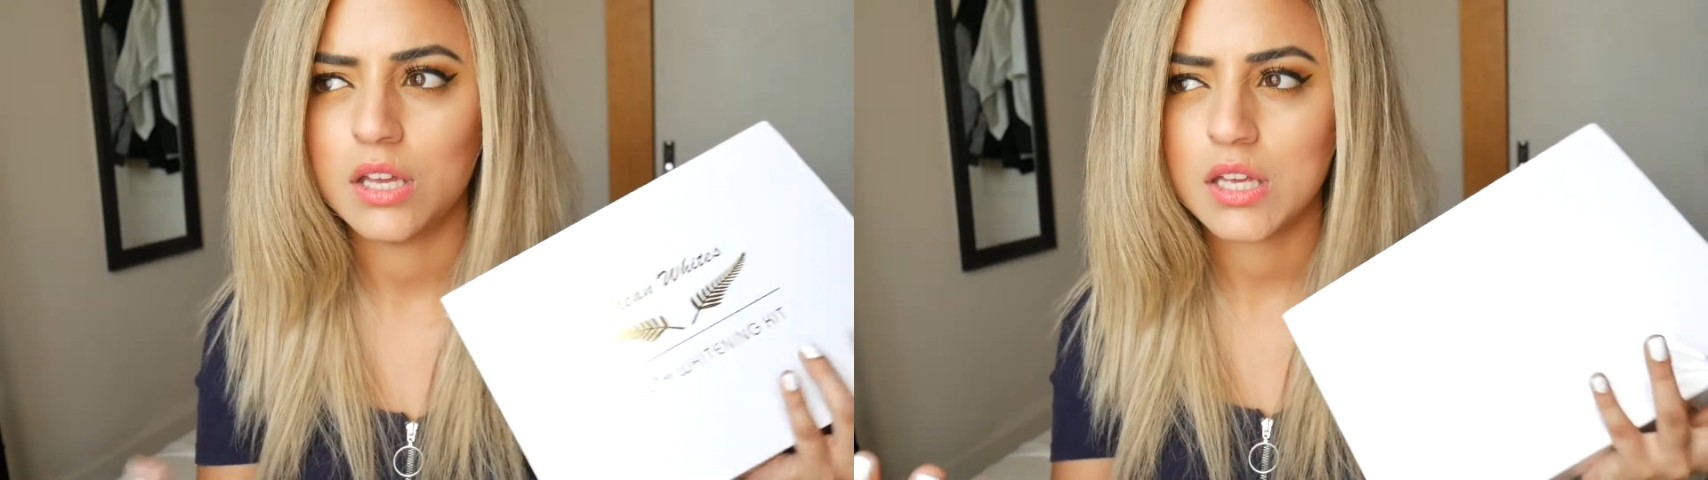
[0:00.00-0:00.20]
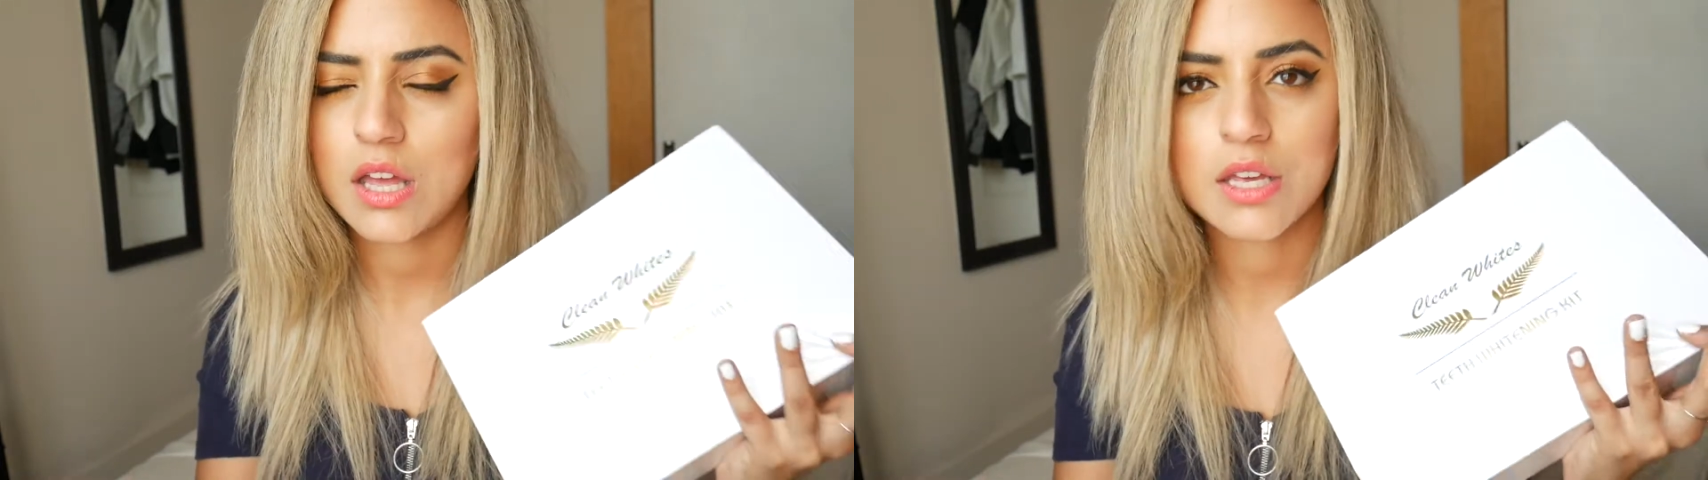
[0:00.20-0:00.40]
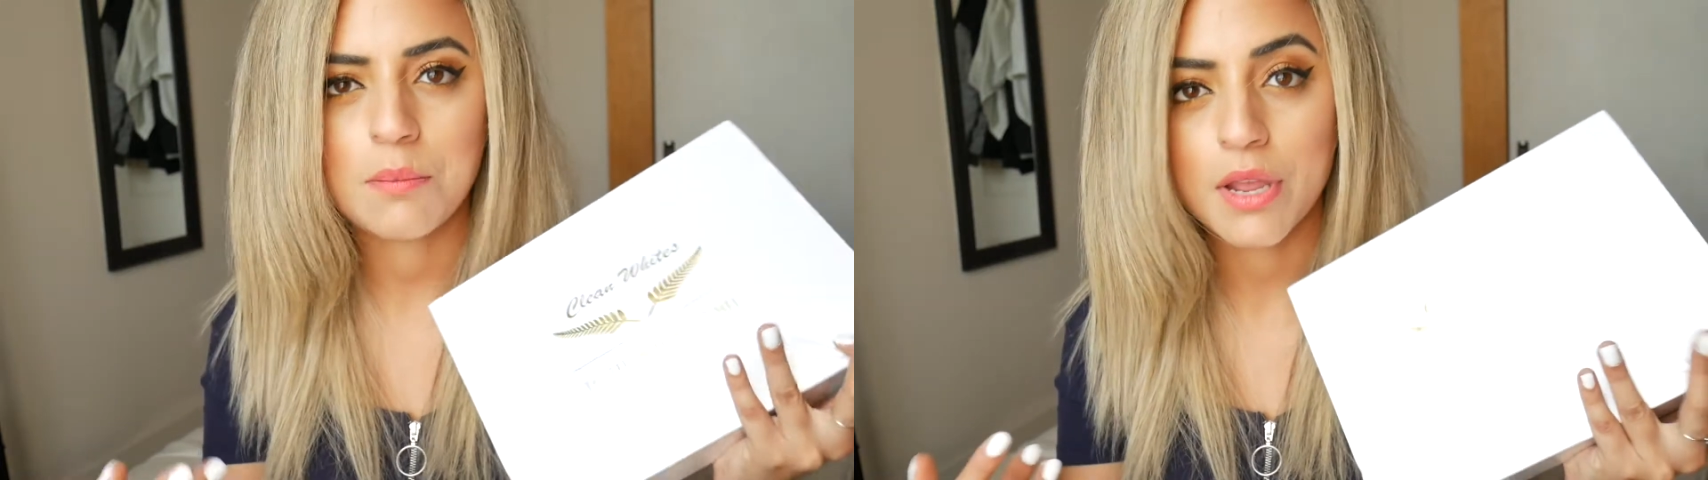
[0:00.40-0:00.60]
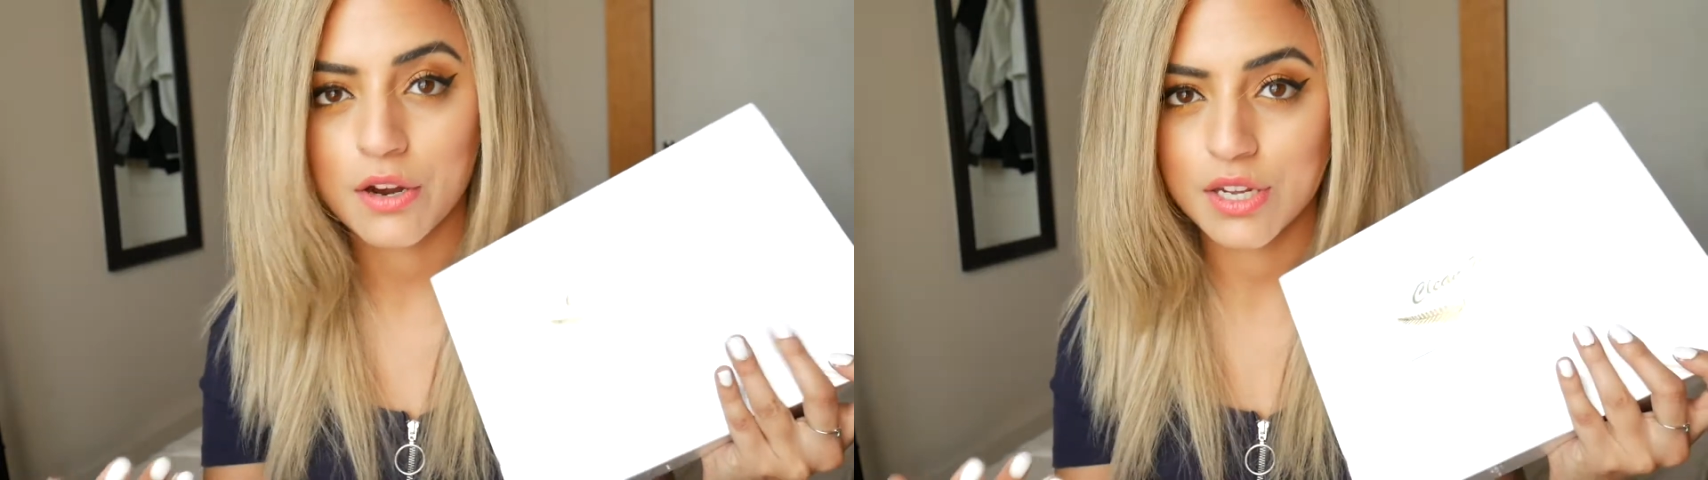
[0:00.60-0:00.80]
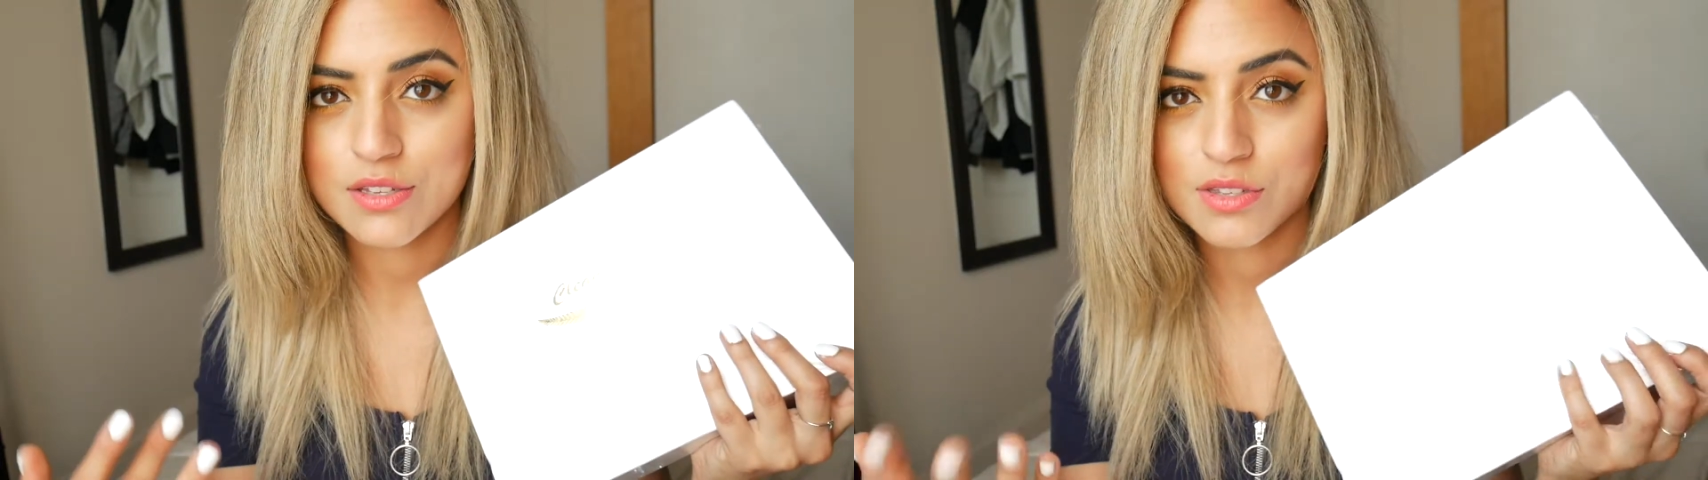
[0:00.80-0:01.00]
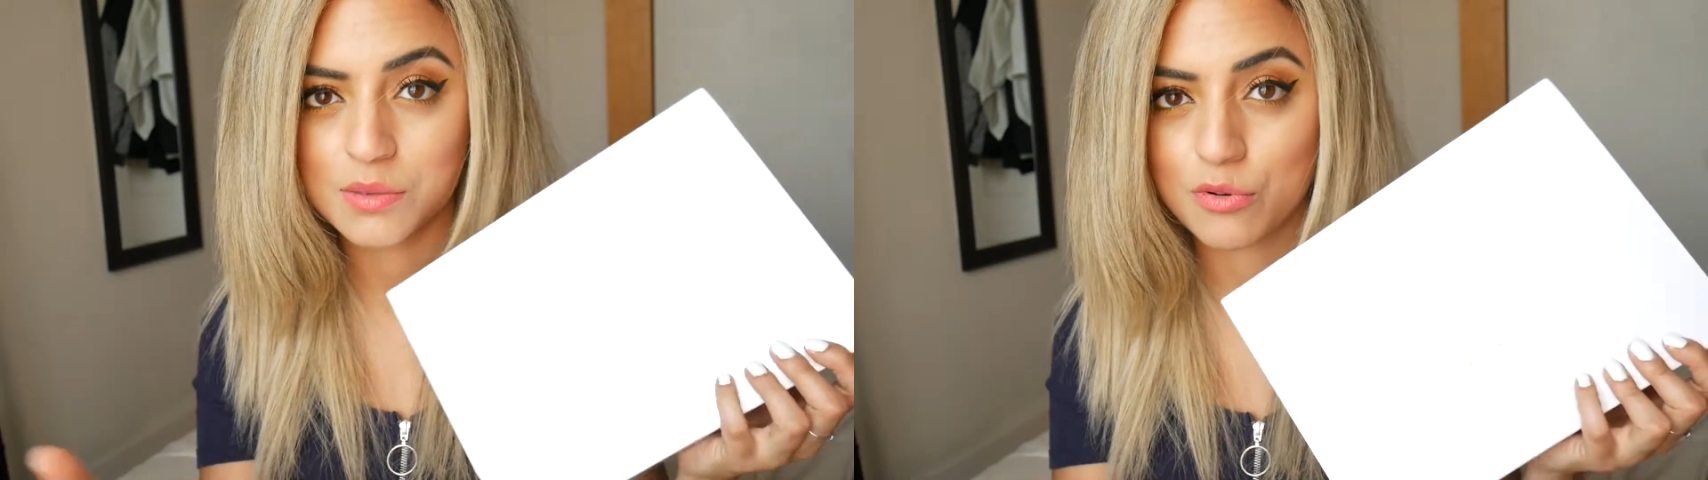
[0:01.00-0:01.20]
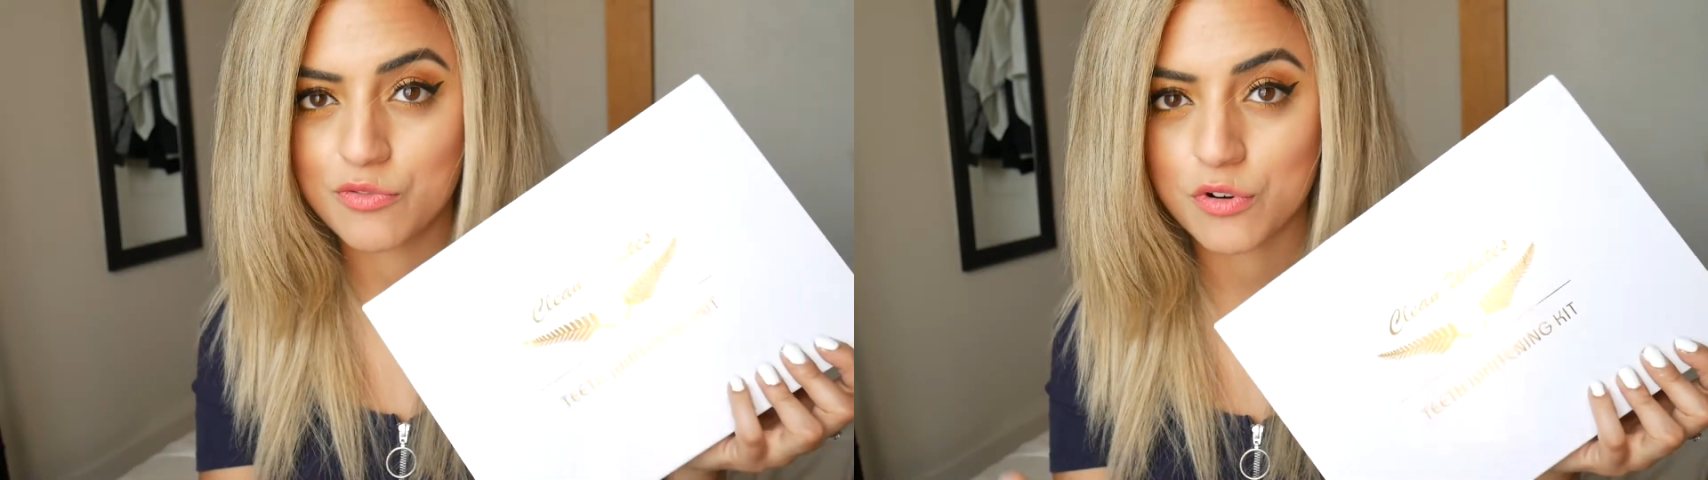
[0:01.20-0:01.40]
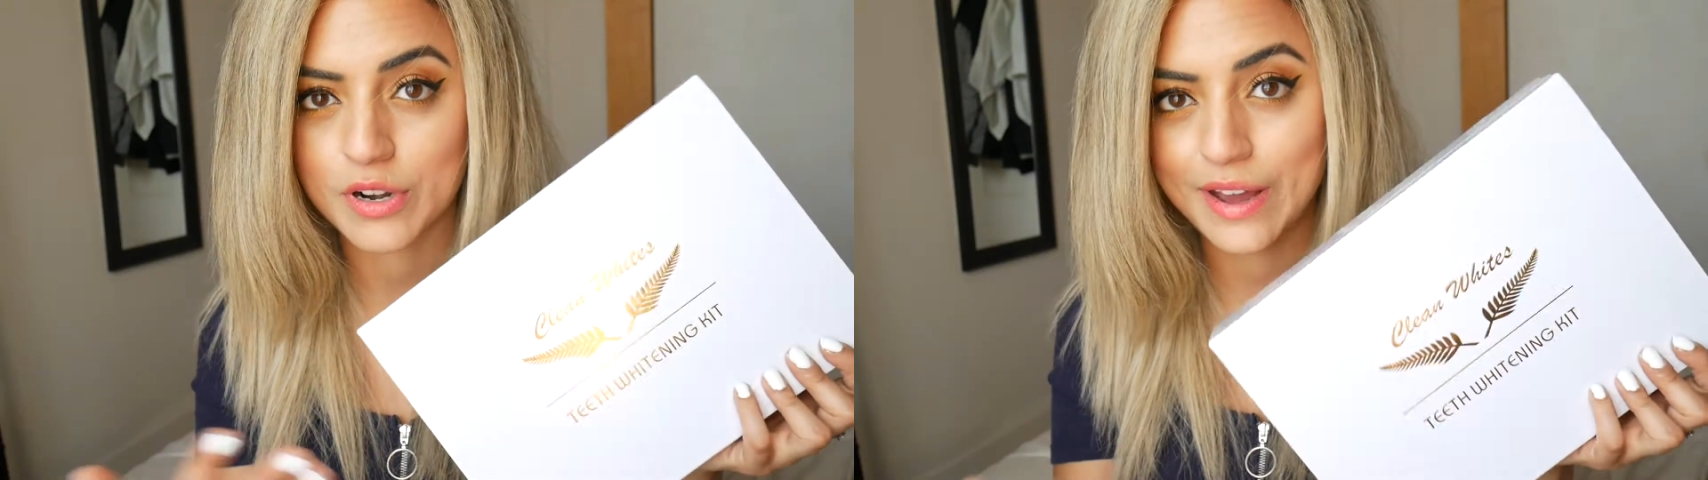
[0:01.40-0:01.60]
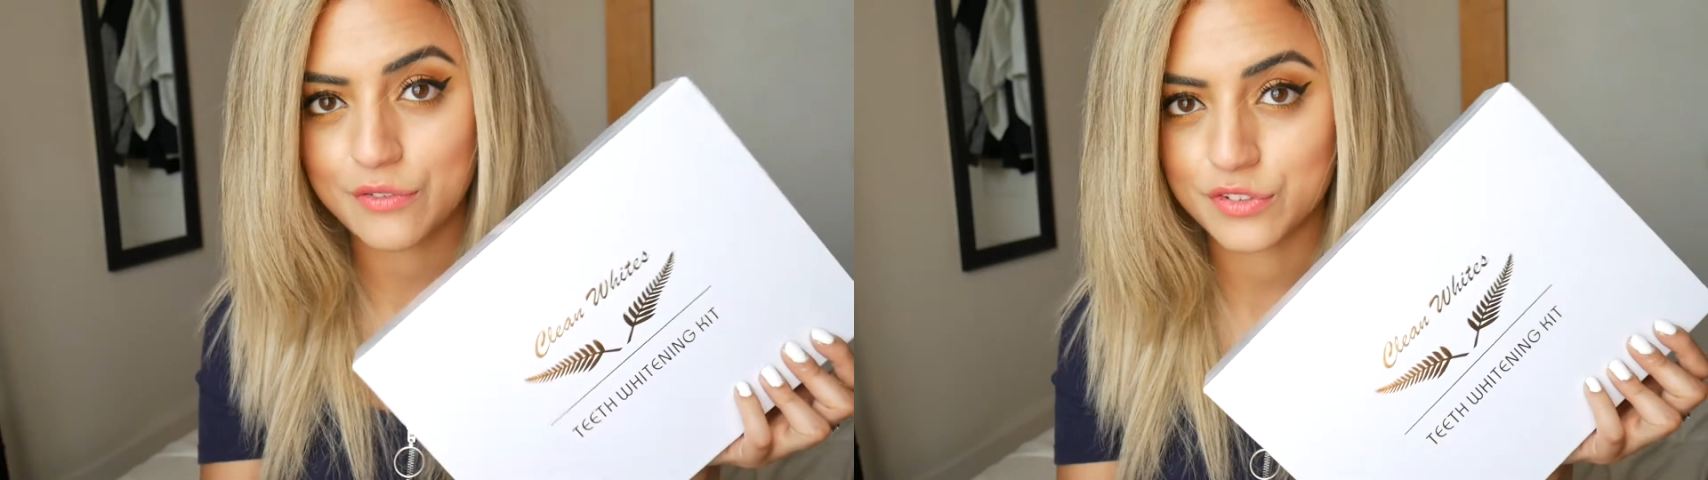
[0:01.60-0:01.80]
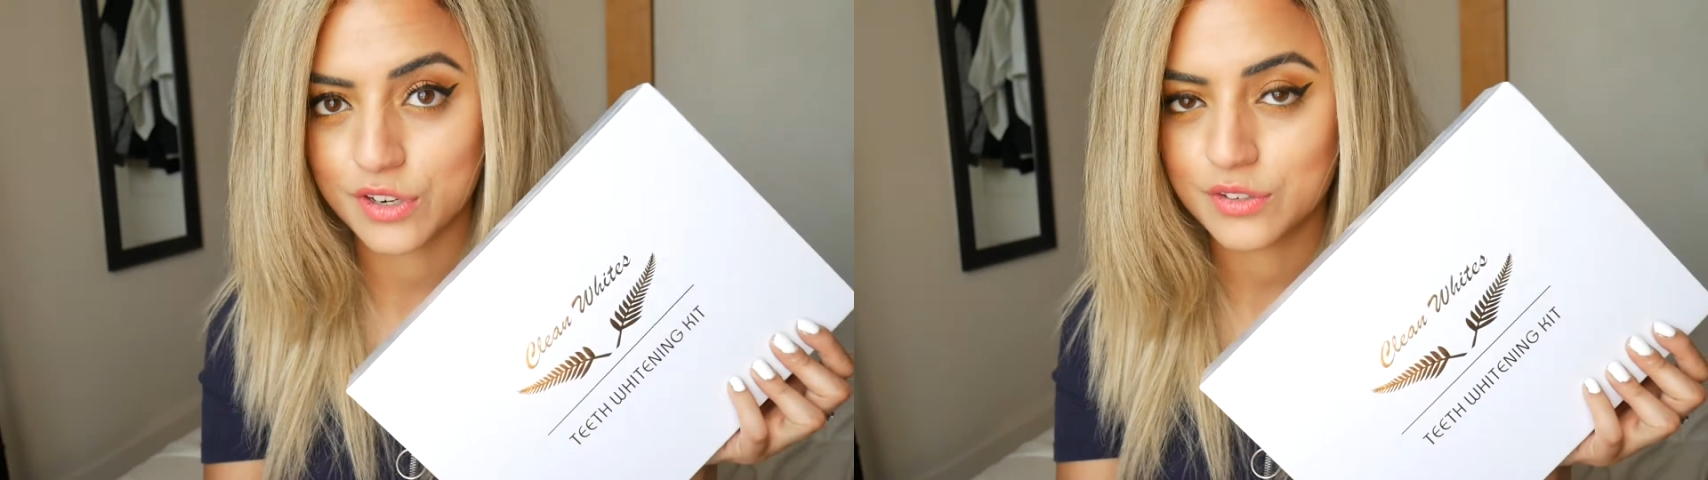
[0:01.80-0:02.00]
kind of comparing it to the before and
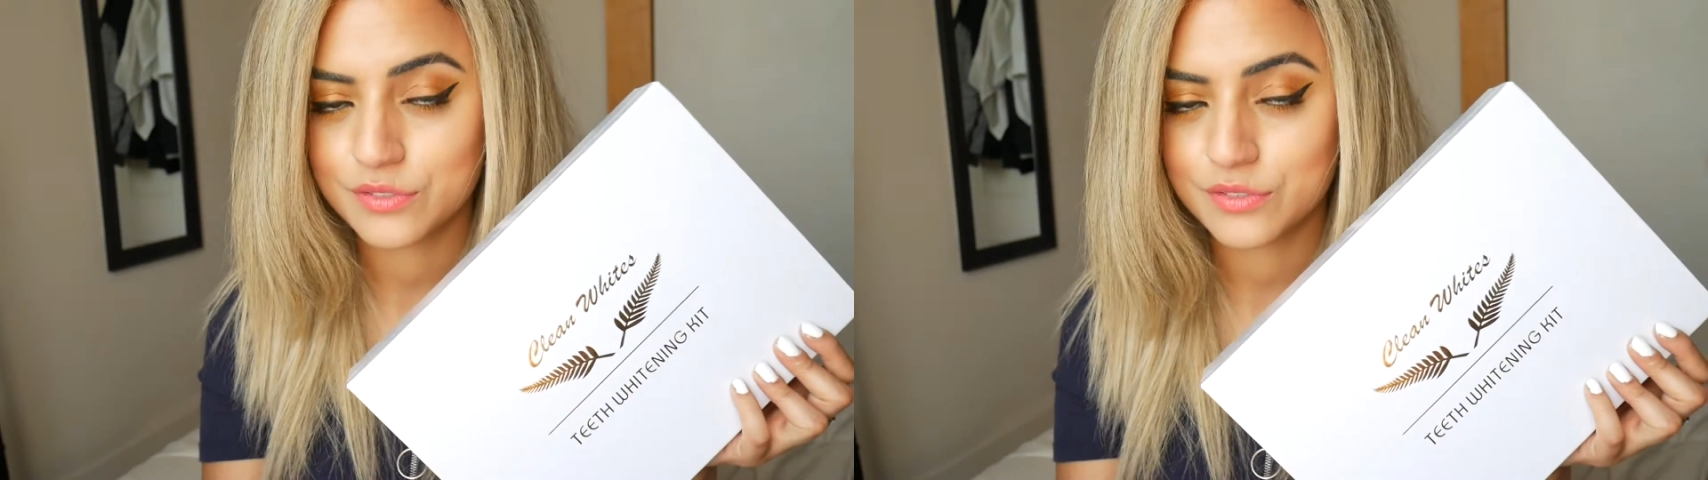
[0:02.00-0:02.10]
after.